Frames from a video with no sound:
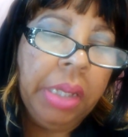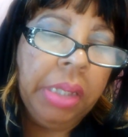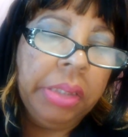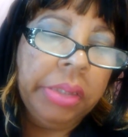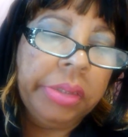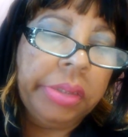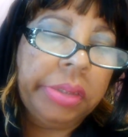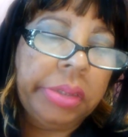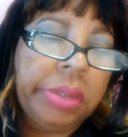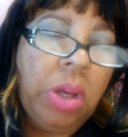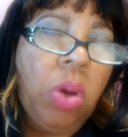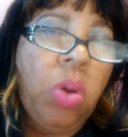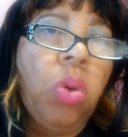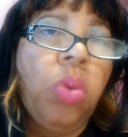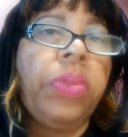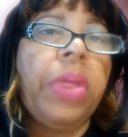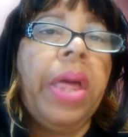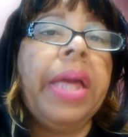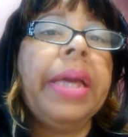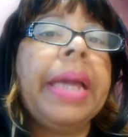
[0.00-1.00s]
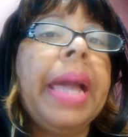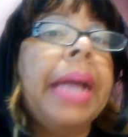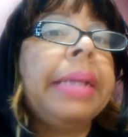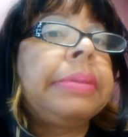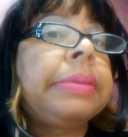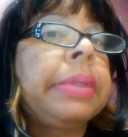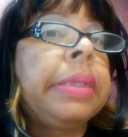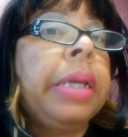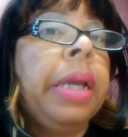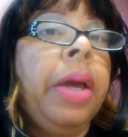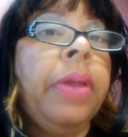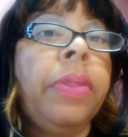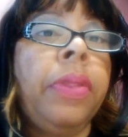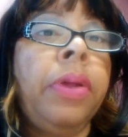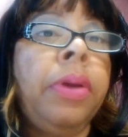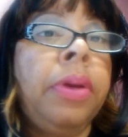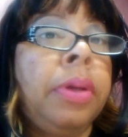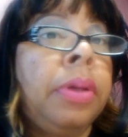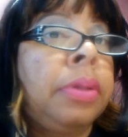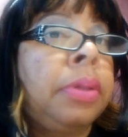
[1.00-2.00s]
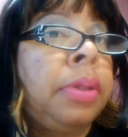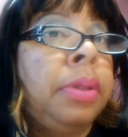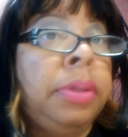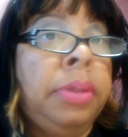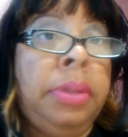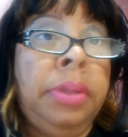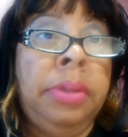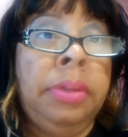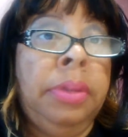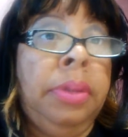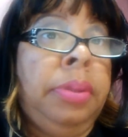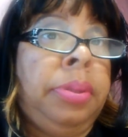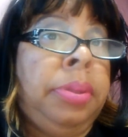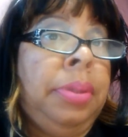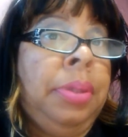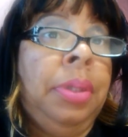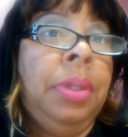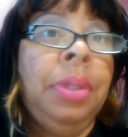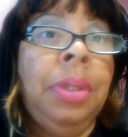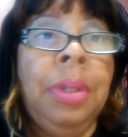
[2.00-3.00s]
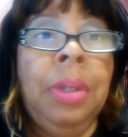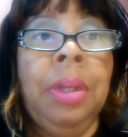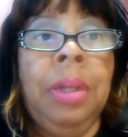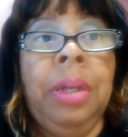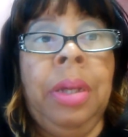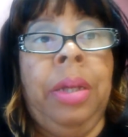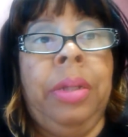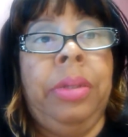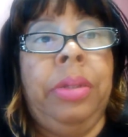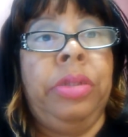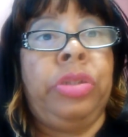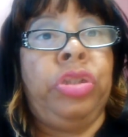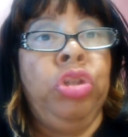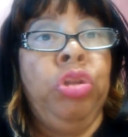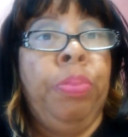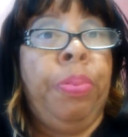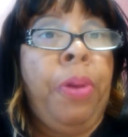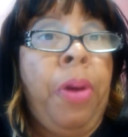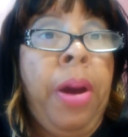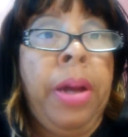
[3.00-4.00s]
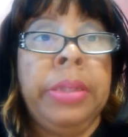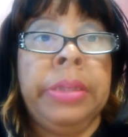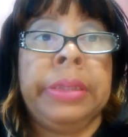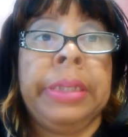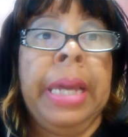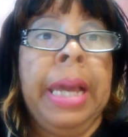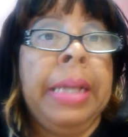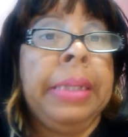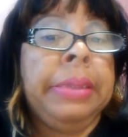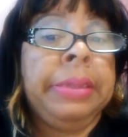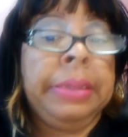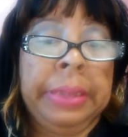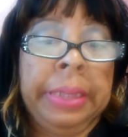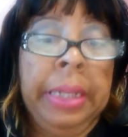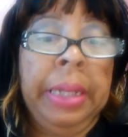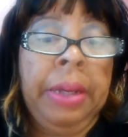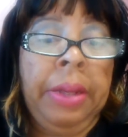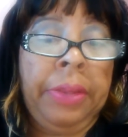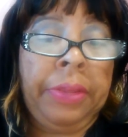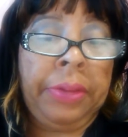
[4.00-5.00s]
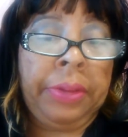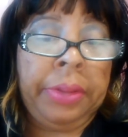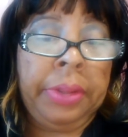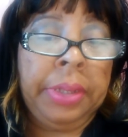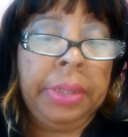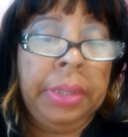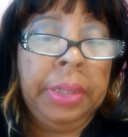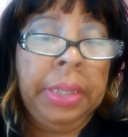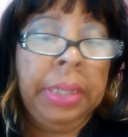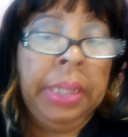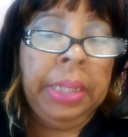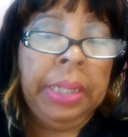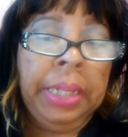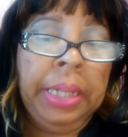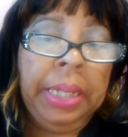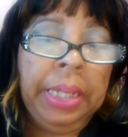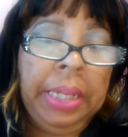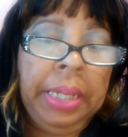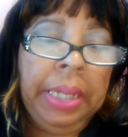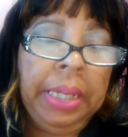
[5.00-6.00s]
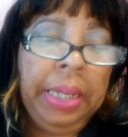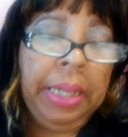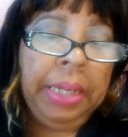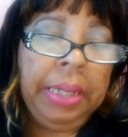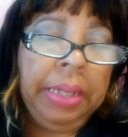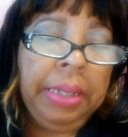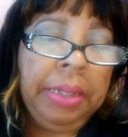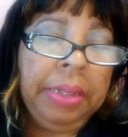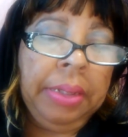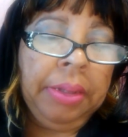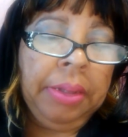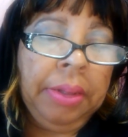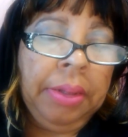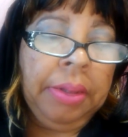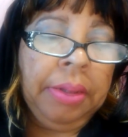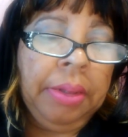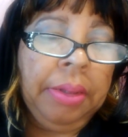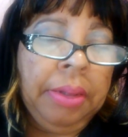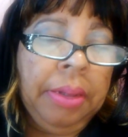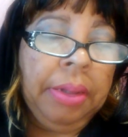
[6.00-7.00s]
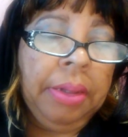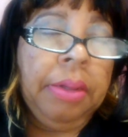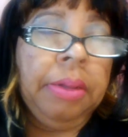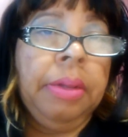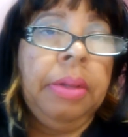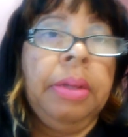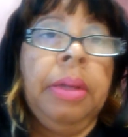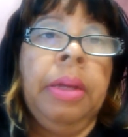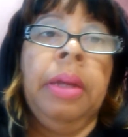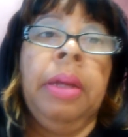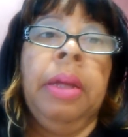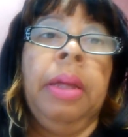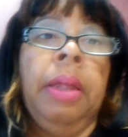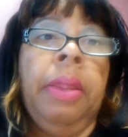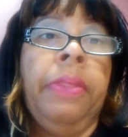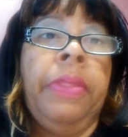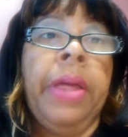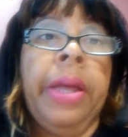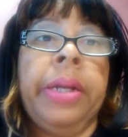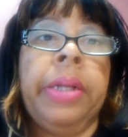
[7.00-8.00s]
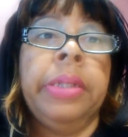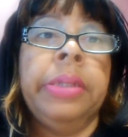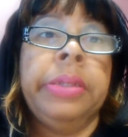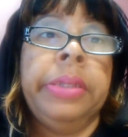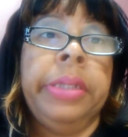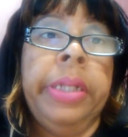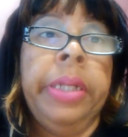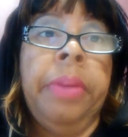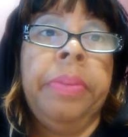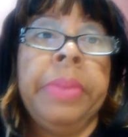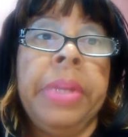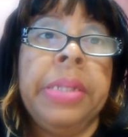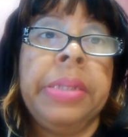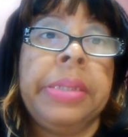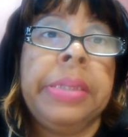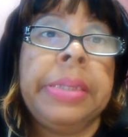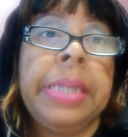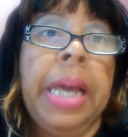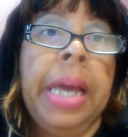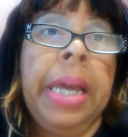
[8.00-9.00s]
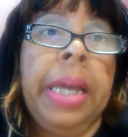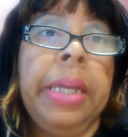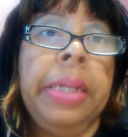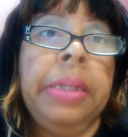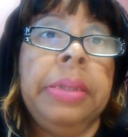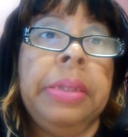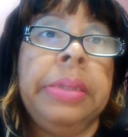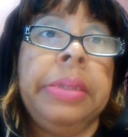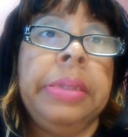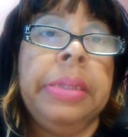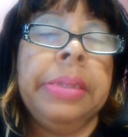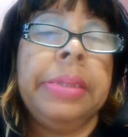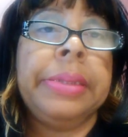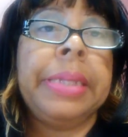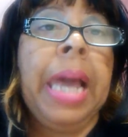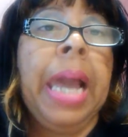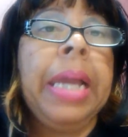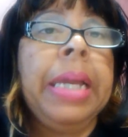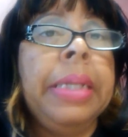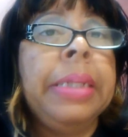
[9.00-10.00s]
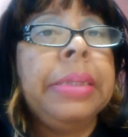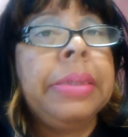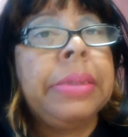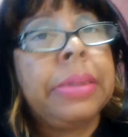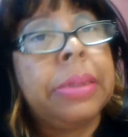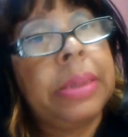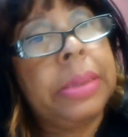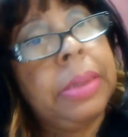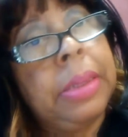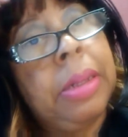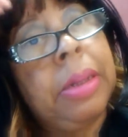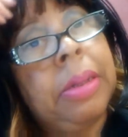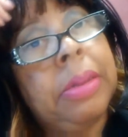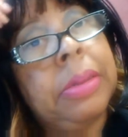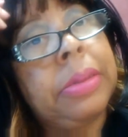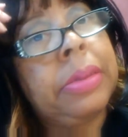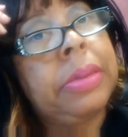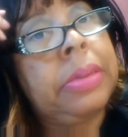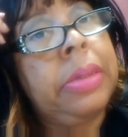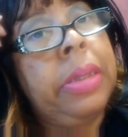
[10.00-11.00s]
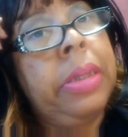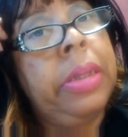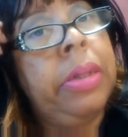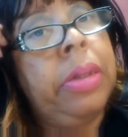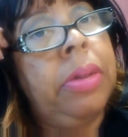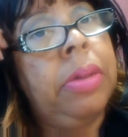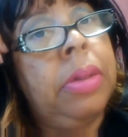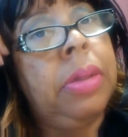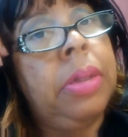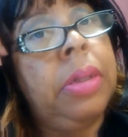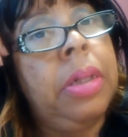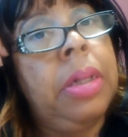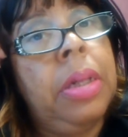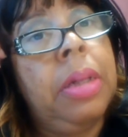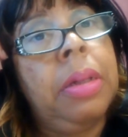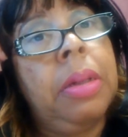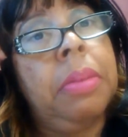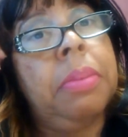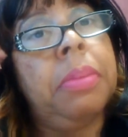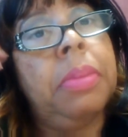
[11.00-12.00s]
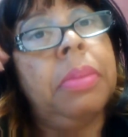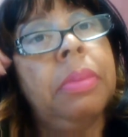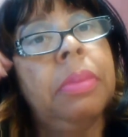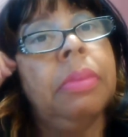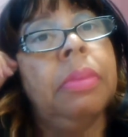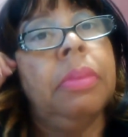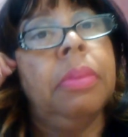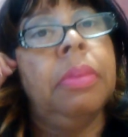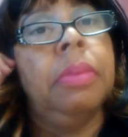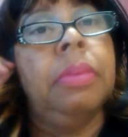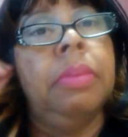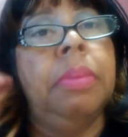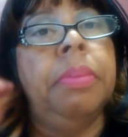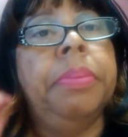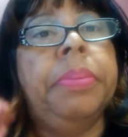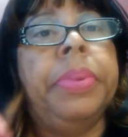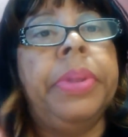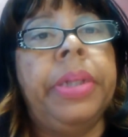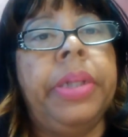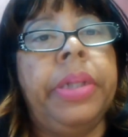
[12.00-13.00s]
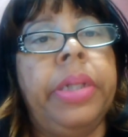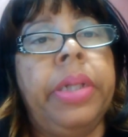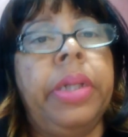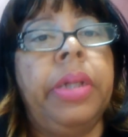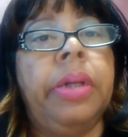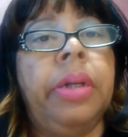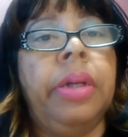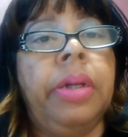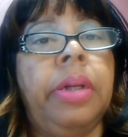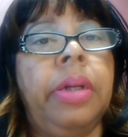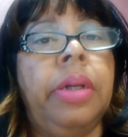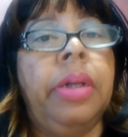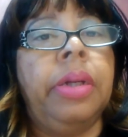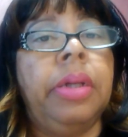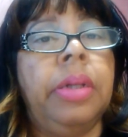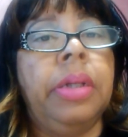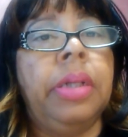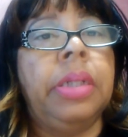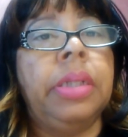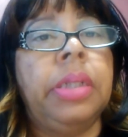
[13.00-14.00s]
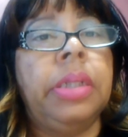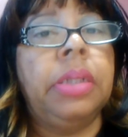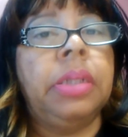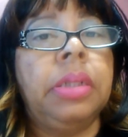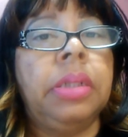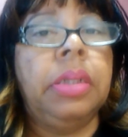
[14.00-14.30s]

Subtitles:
So they got together, the two parties got together, and they condemned that site. The site is still up, but